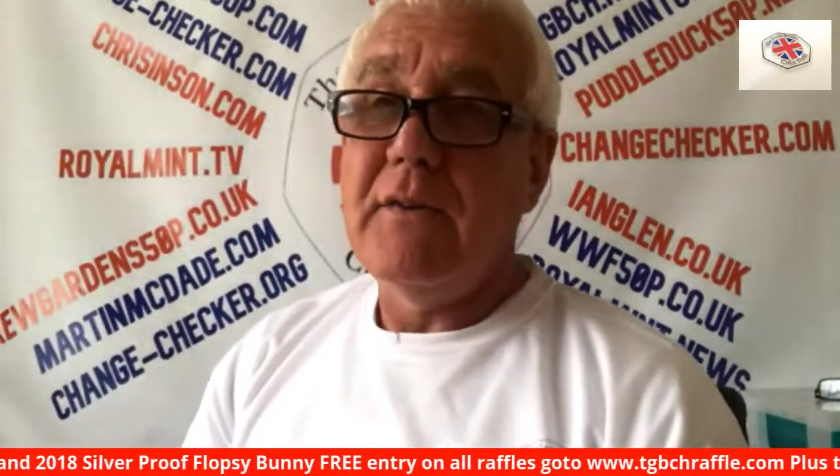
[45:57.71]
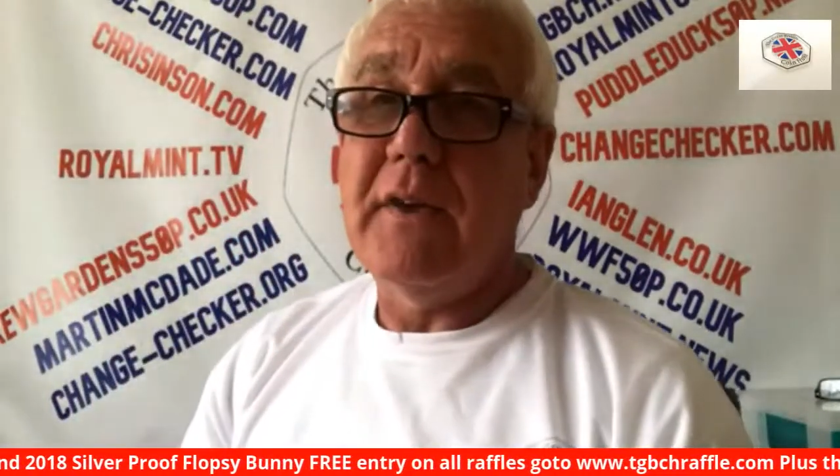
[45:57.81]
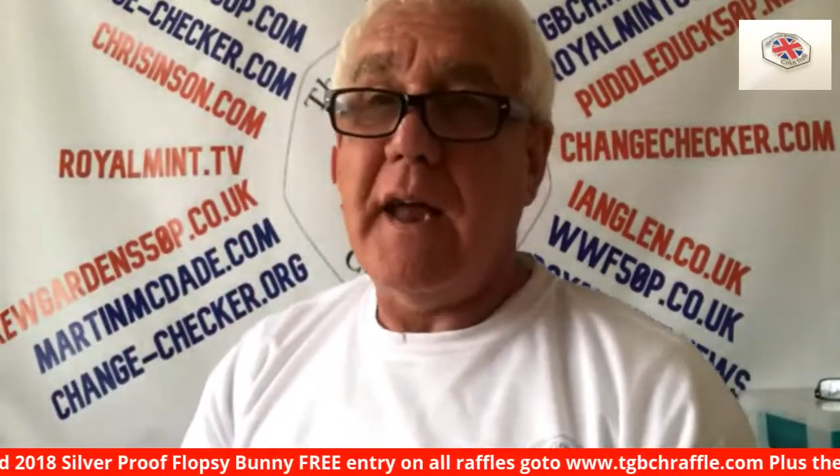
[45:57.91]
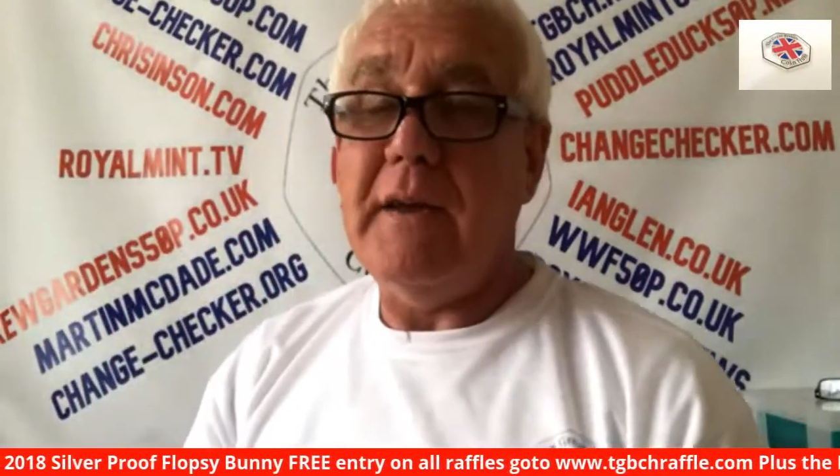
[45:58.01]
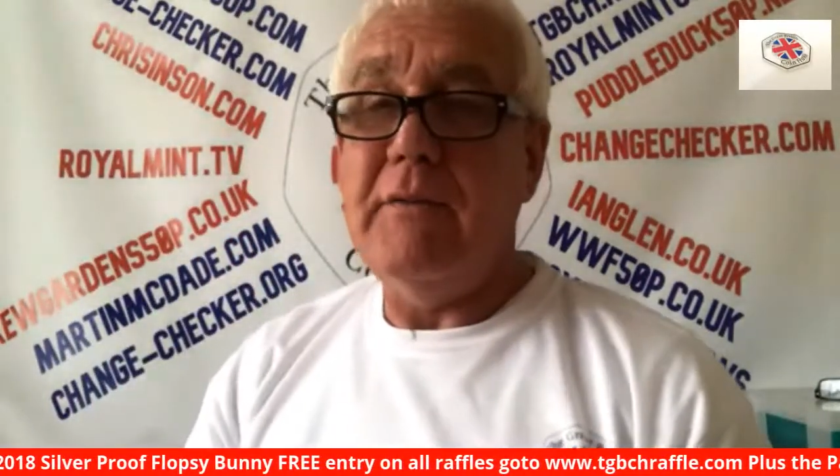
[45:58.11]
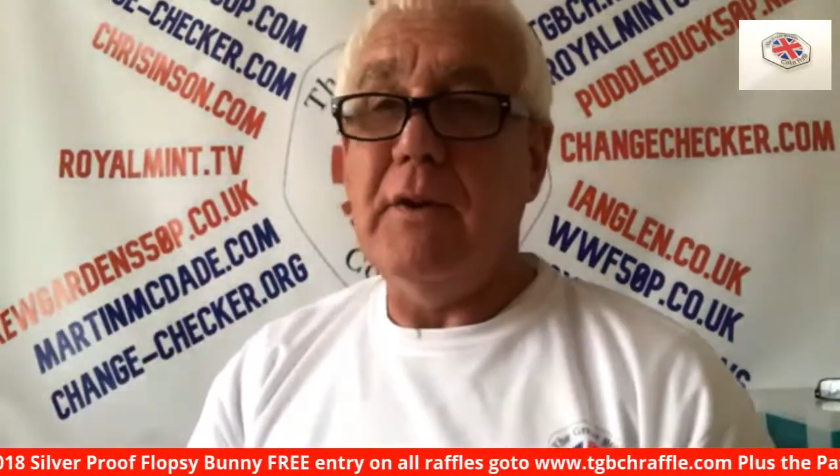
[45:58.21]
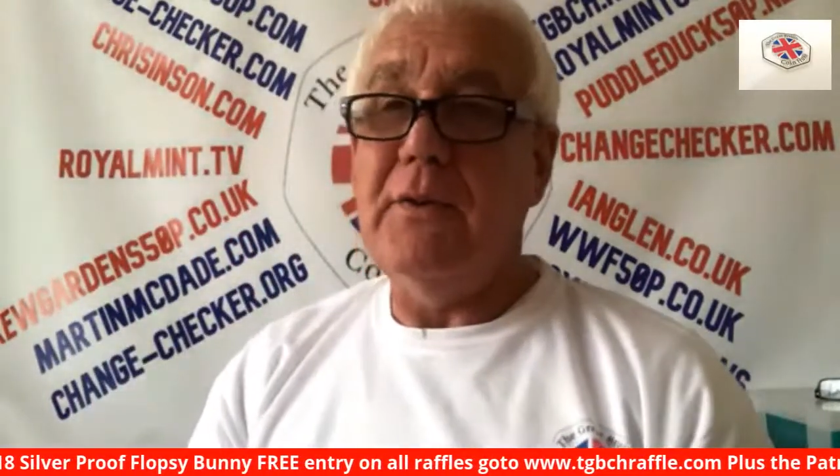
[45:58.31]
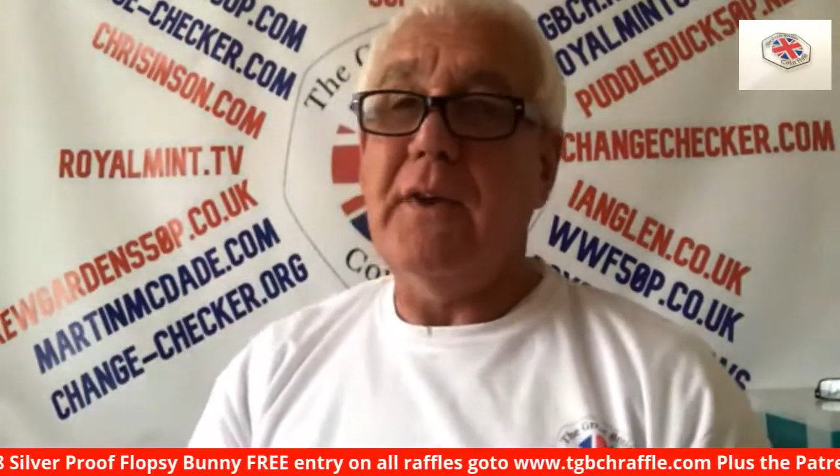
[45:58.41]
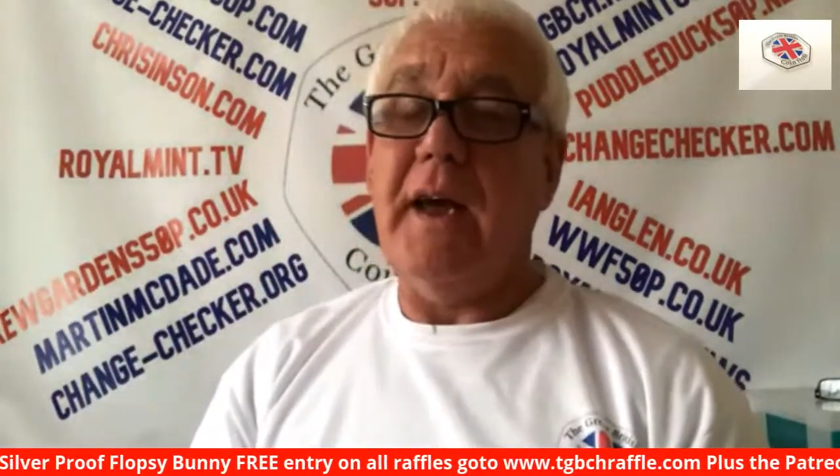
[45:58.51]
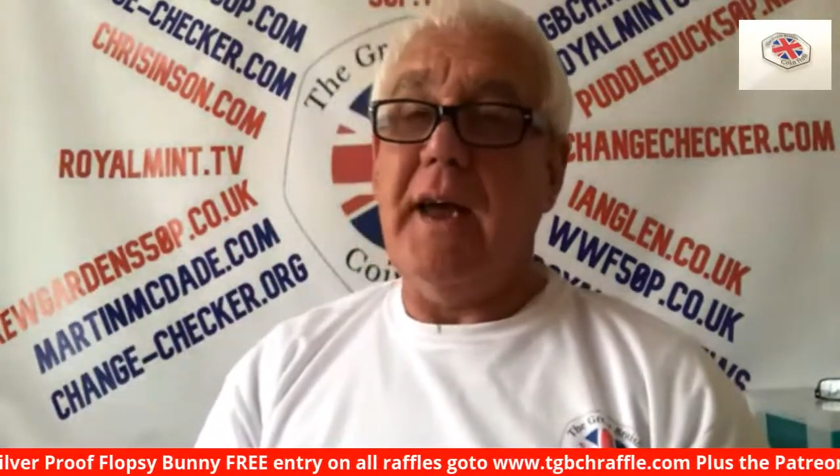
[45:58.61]
10 of
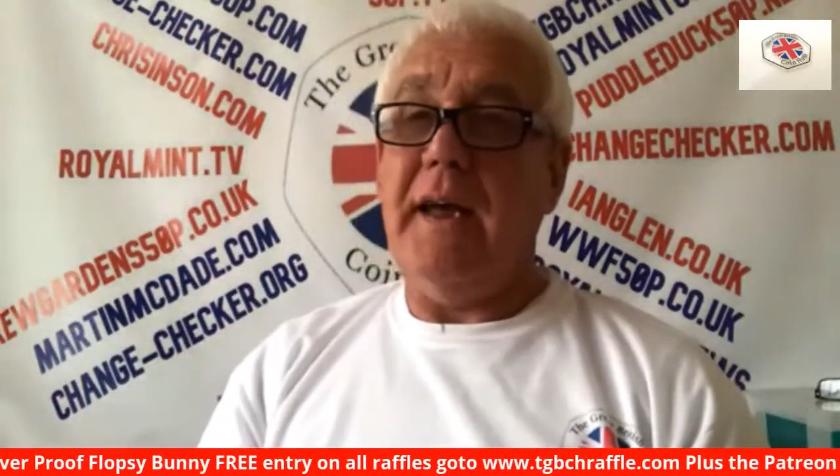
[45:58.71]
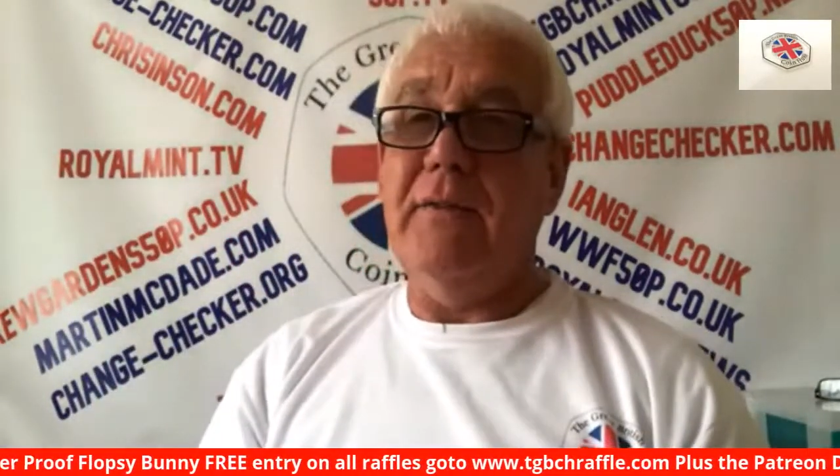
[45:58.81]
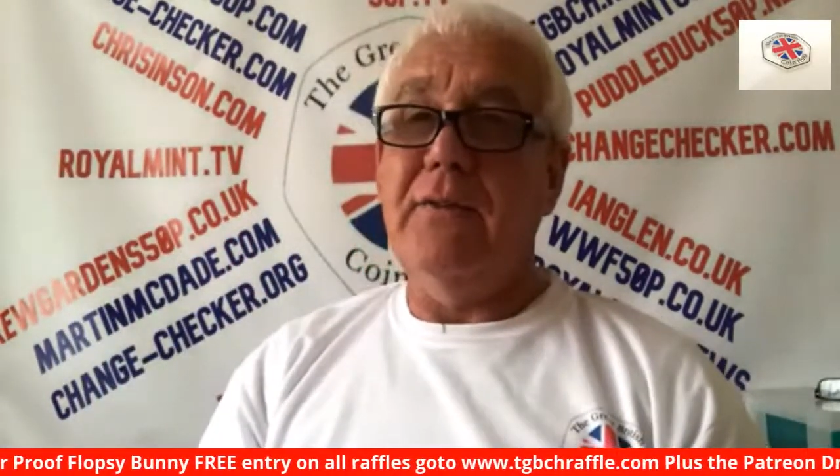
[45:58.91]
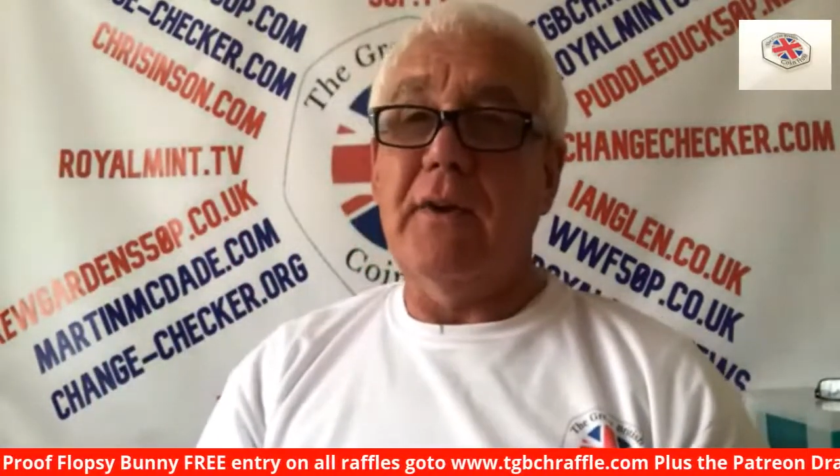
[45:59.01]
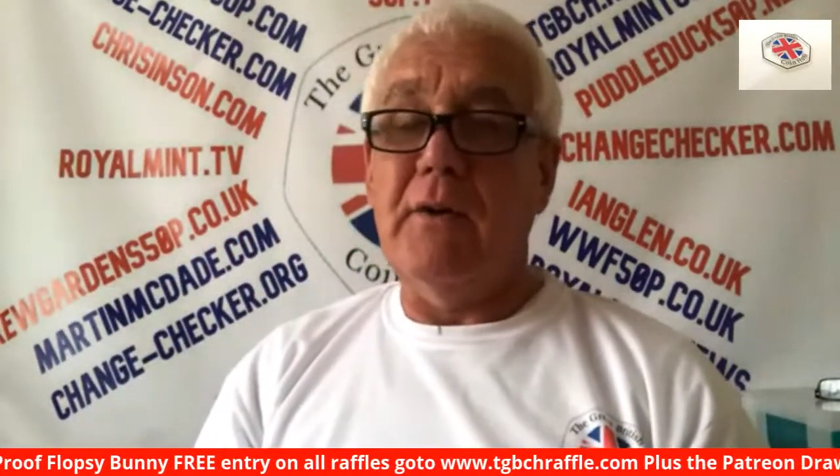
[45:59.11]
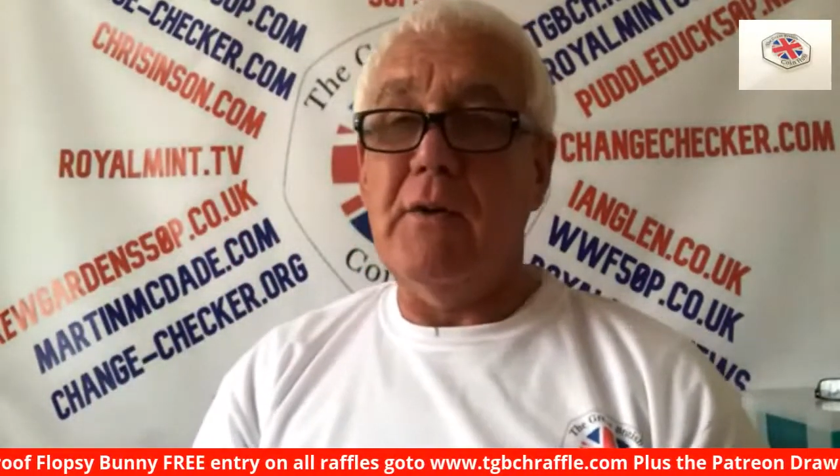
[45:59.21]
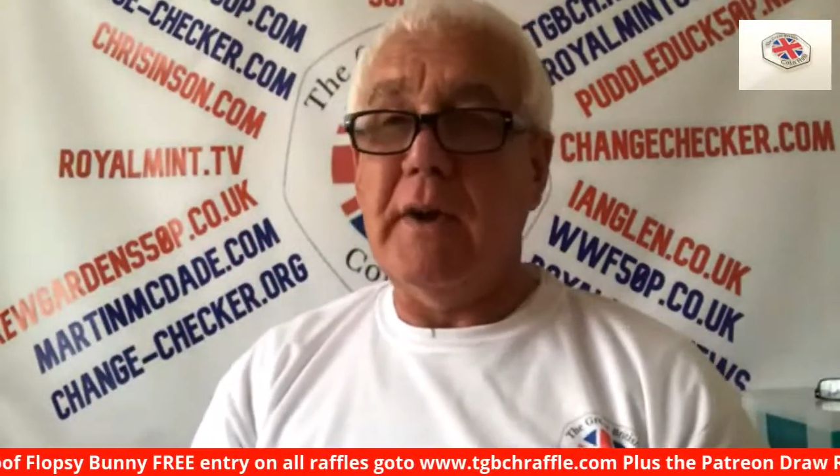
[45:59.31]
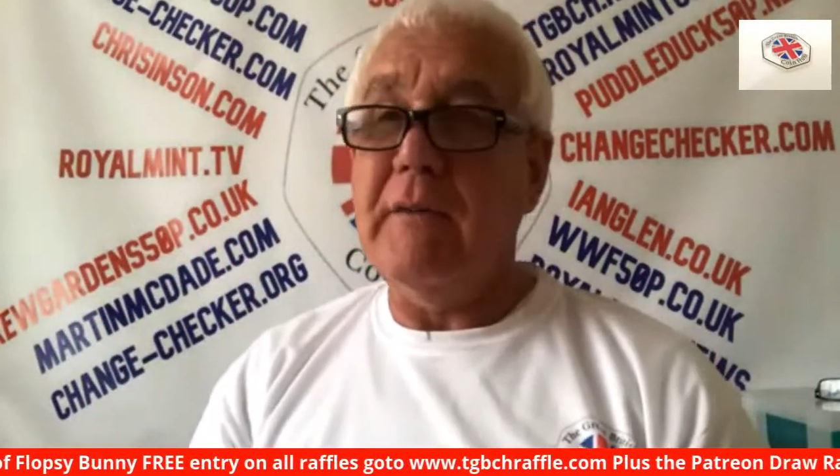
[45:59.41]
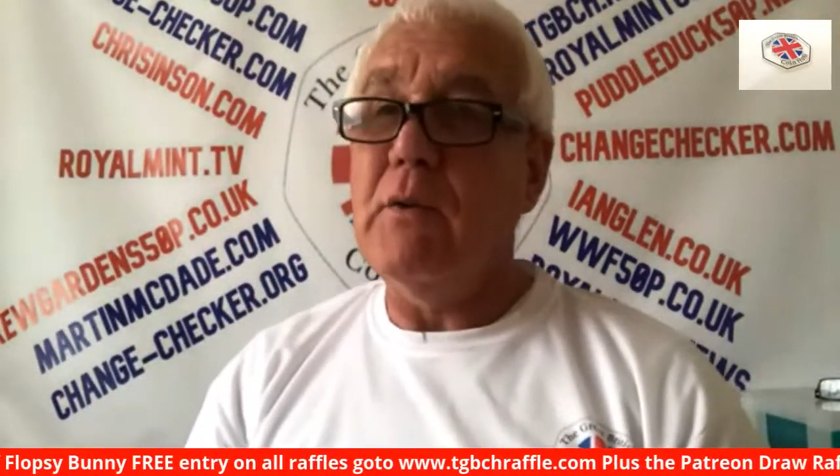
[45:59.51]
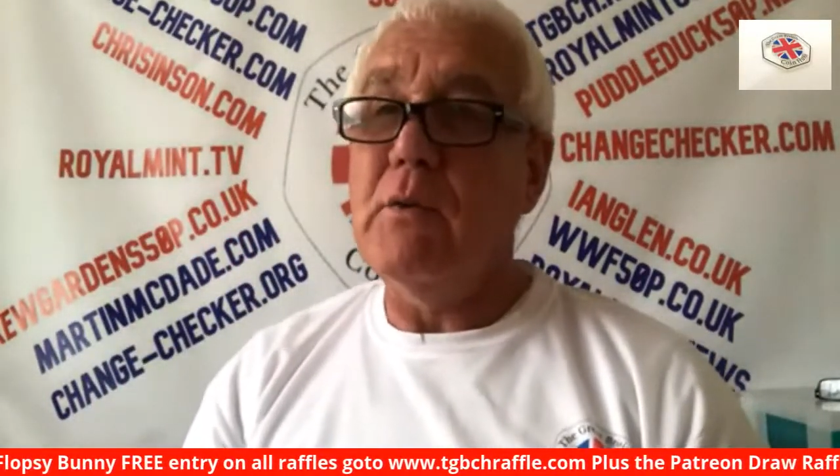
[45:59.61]
you say heads, I've
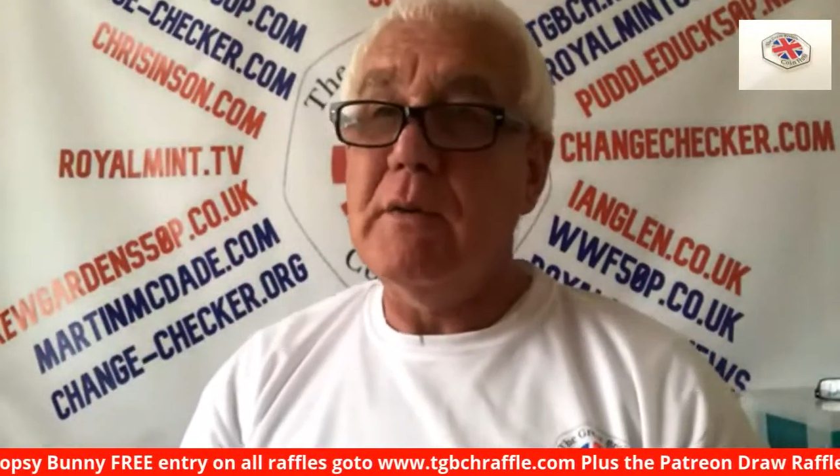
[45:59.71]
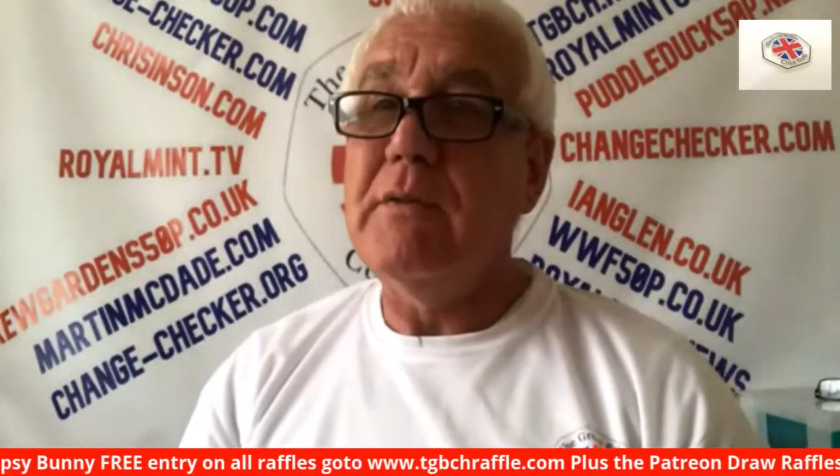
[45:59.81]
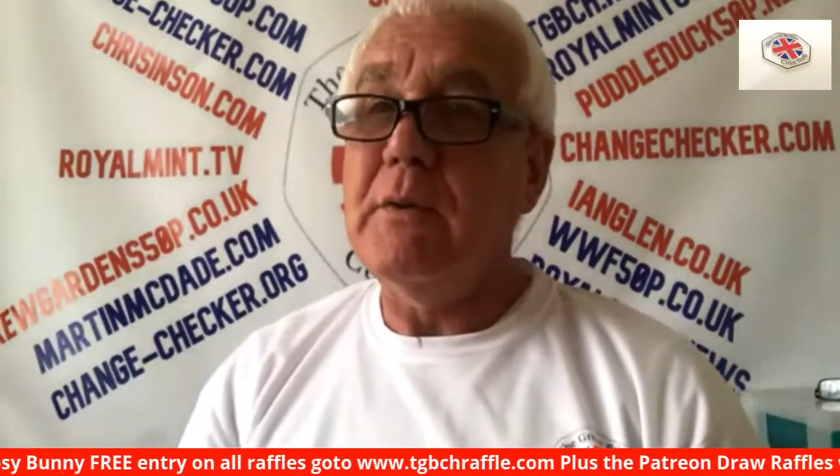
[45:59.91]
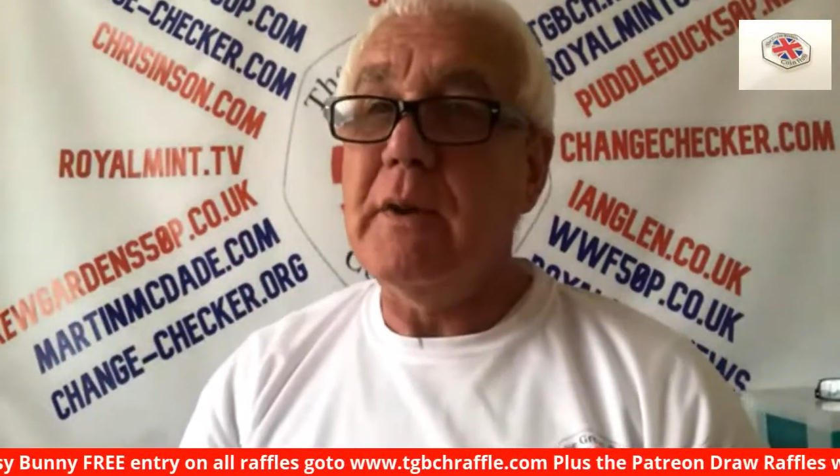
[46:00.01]
got to give all of